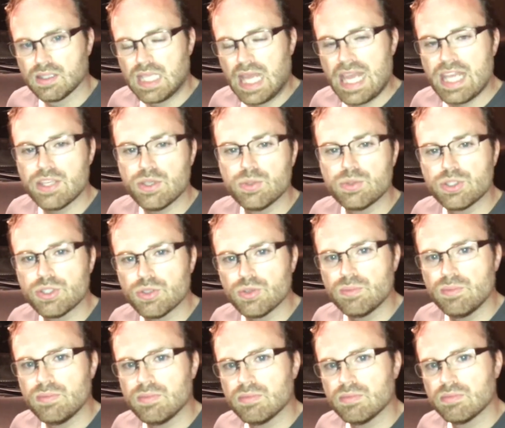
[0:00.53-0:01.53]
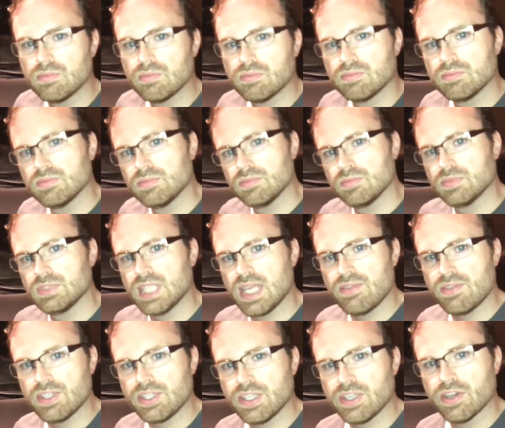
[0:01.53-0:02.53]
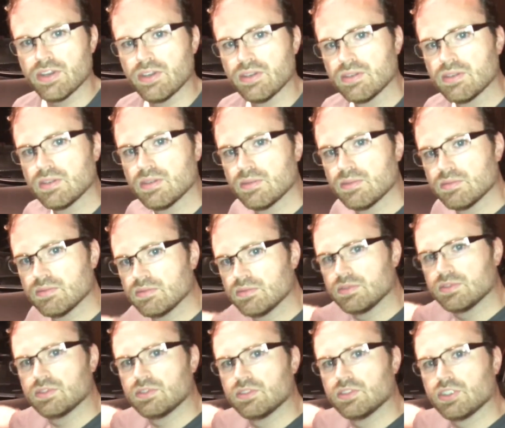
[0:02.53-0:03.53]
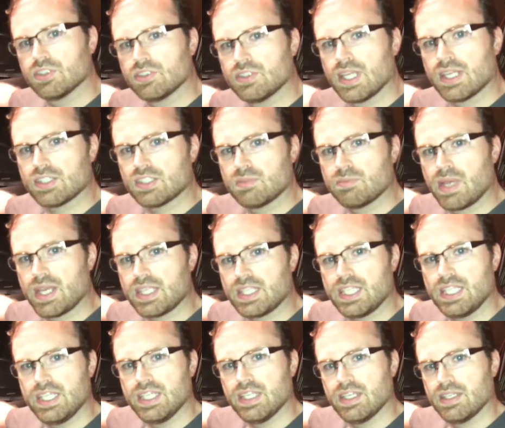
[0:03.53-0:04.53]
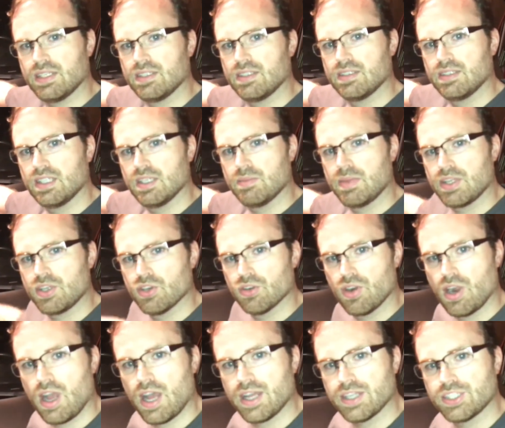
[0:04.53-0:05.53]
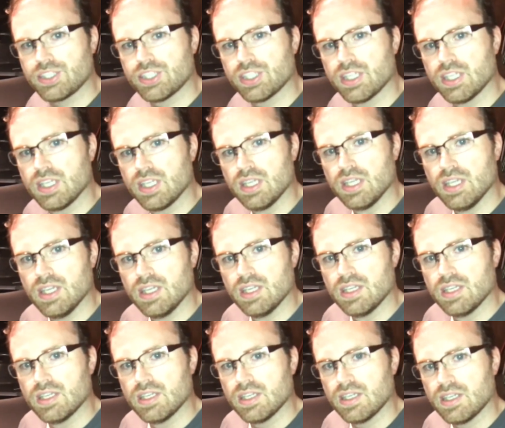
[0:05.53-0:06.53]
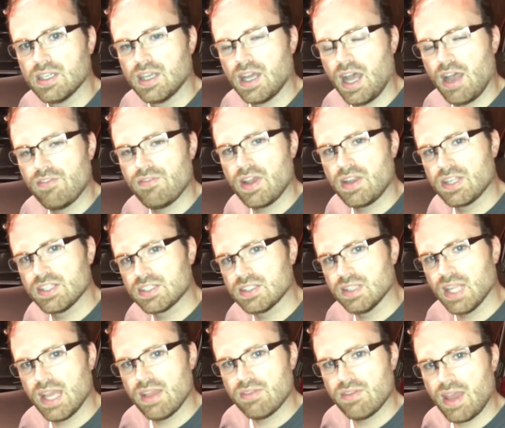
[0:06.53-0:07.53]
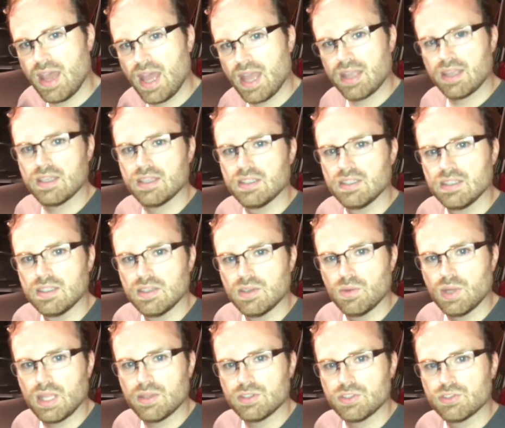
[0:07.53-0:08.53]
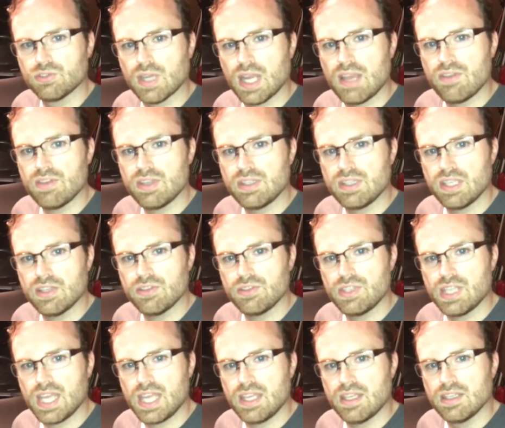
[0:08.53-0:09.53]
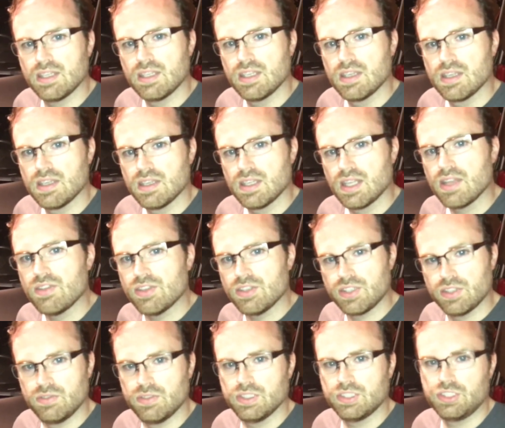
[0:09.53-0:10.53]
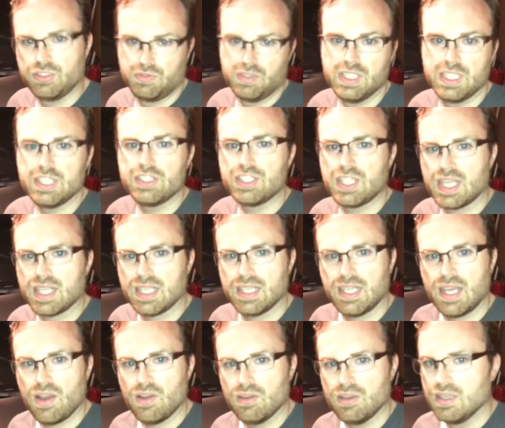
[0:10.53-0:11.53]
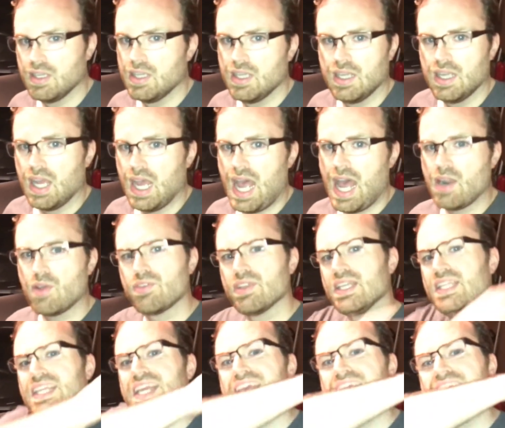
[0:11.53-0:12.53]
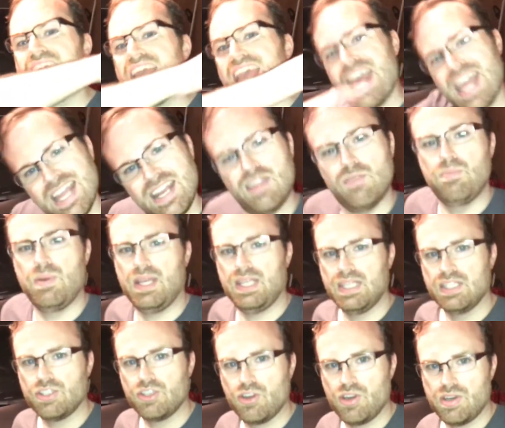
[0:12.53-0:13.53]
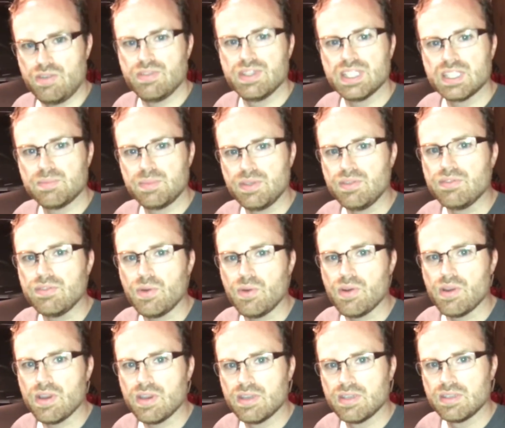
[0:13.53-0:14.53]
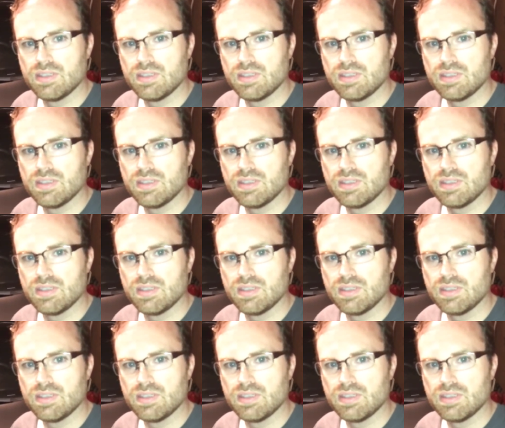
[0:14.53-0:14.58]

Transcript: Hey YouTube, David here, just next to my Kia in my garage. I found this life hack while I was driving the other day. I think you should really check it out. I don't think anybody's heard of this before.